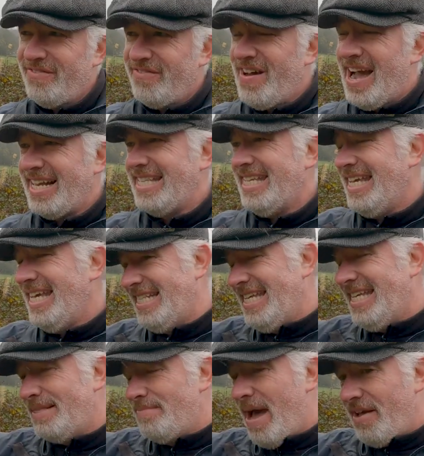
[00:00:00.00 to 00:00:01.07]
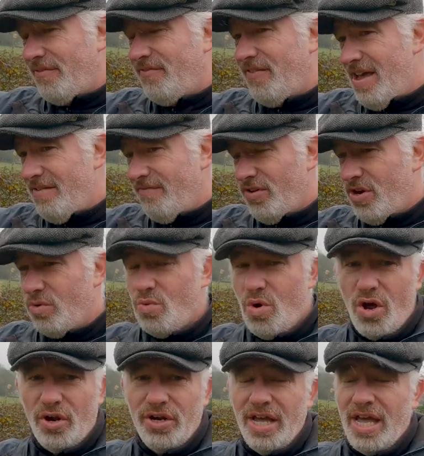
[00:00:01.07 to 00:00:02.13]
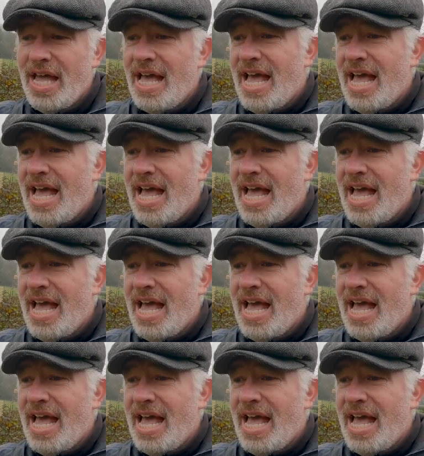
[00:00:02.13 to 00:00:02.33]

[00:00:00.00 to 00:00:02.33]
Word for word: In fact, it is my favorite one